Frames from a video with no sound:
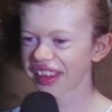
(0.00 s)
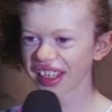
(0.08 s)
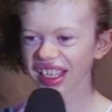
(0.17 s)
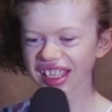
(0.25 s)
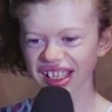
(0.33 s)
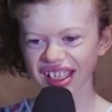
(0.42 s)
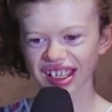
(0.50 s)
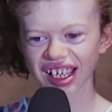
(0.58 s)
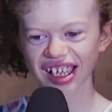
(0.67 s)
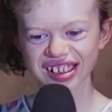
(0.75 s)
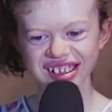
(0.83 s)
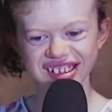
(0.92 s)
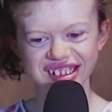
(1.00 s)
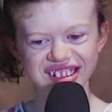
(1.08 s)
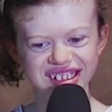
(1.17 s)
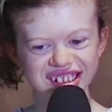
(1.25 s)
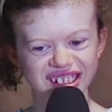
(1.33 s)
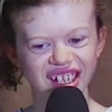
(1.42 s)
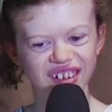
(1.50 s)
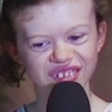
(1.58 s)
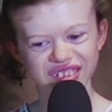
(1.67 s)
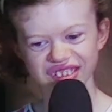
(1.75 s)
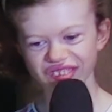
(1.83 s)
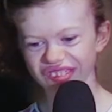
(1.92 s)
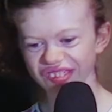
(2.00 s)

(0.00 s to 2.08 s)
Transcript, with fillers: think that is, sounds